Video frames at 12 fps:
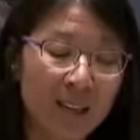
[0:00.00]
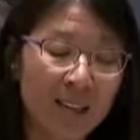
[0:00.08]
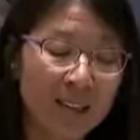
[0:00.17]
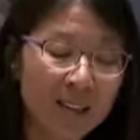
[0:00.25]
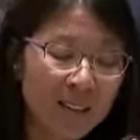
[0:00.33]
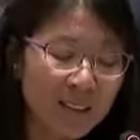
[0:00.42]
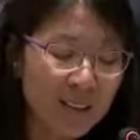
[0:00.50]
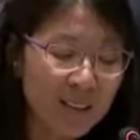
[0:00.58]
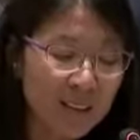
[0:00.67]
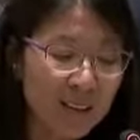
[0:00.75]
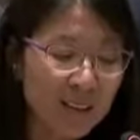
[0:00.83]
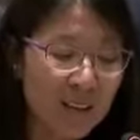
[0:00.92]

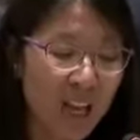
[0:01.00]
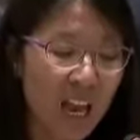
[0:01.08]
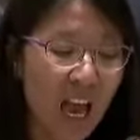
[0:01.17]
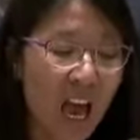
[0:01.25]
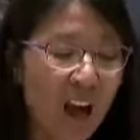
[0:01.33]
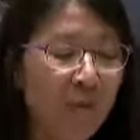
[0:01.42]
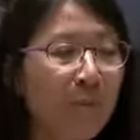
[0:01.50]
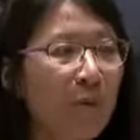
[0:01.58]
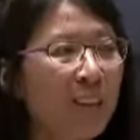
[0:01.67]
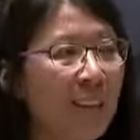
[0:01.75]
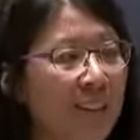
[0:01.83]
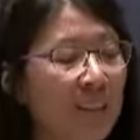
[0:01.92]
Citizens have
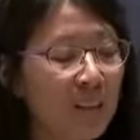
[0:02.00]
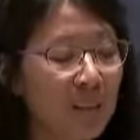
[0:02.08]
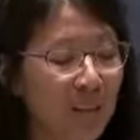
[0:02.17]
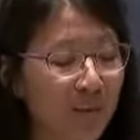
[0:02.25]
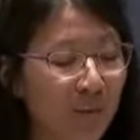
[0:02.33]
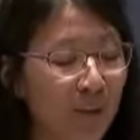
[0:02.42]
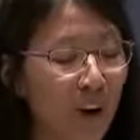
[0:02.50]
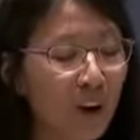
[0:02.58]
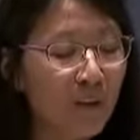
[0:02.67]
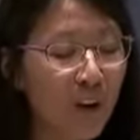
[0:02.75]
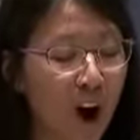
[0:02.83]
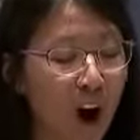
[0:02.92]
protested in front
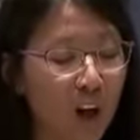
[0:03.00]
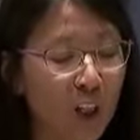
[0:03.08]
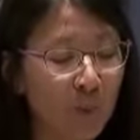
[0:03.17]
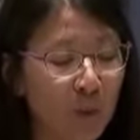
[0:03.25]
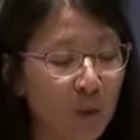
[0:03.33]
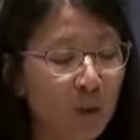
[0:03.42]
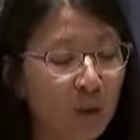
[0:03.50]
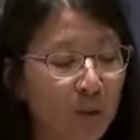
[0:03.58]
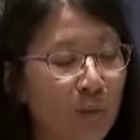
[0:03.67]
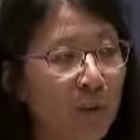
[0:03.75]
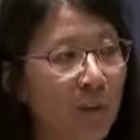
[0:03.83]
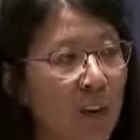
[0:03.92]
of a hospital to
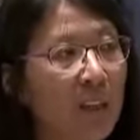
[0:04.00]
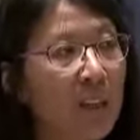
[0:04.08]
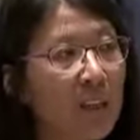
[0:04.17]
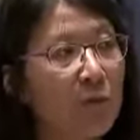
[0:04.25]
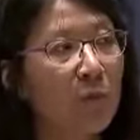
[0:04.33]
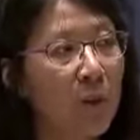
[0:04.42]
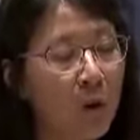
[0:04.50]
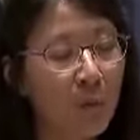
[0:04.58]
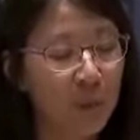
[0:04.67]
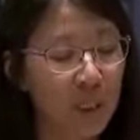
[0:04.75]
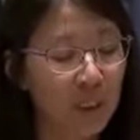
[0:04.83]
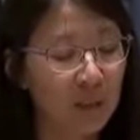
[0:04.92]
prevent its
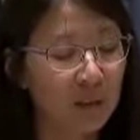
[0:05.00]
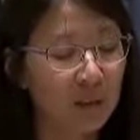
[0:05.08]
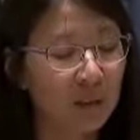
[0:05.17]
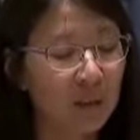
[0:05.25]
reopening.